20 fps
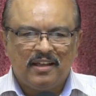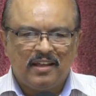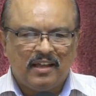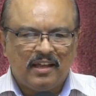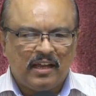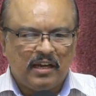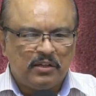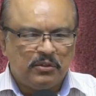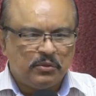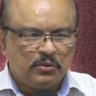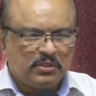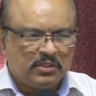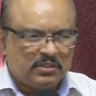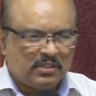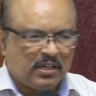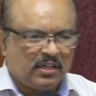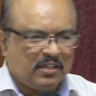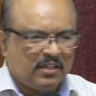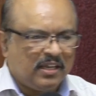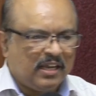and you
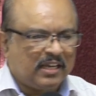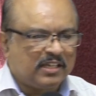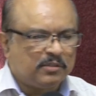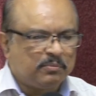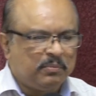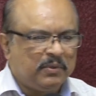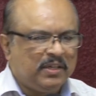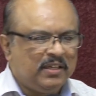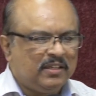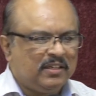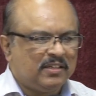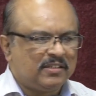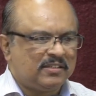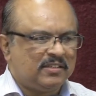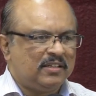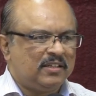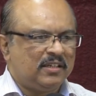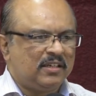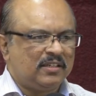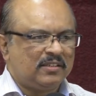start
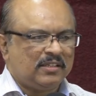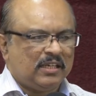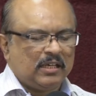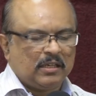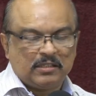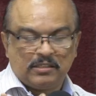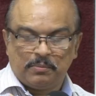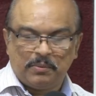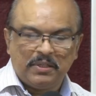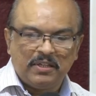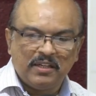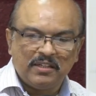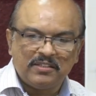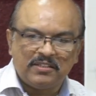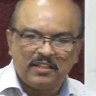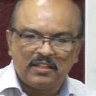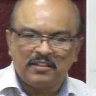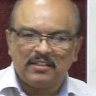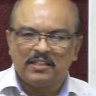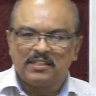experiencing,
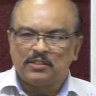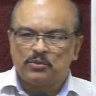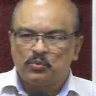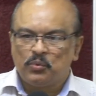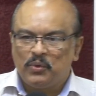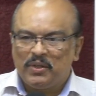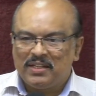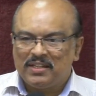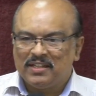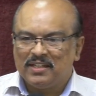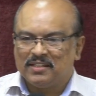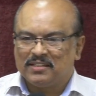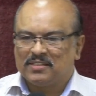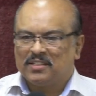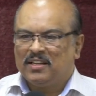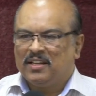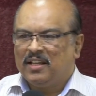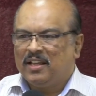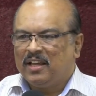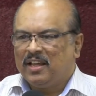experiencing the sweetness
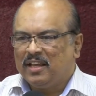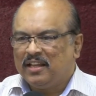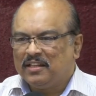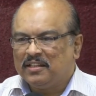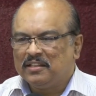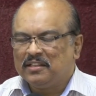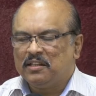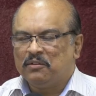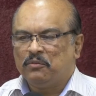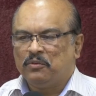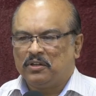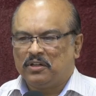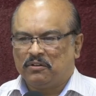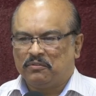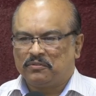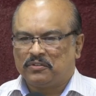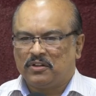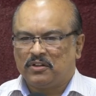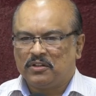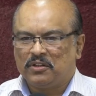in the Word
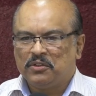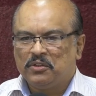of God.